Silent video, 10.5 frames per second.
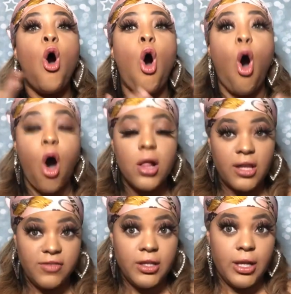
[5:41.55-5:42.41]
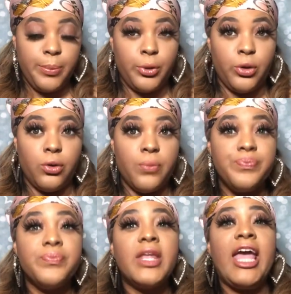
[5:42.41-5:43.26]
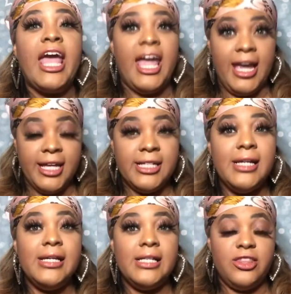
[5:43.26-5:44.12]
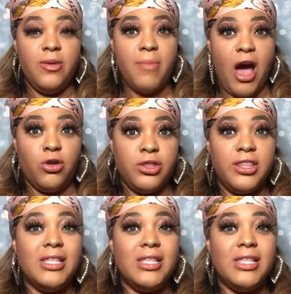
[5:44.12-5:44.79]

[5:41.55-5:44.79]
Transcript: all of the nipple in the mouth.